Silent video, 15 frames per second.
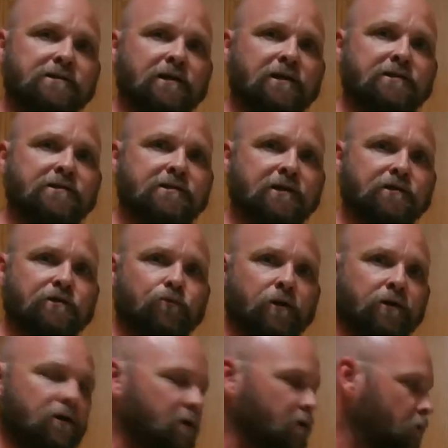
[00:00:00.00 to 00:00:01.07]
and 6 $1
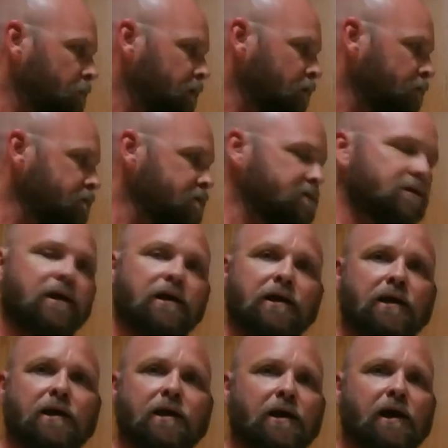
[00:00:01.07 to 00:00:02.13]
bills,
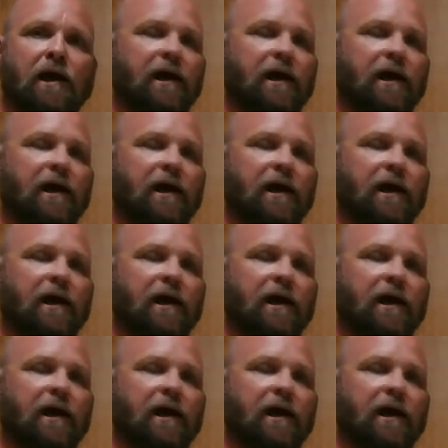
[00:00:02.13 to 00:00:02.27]
I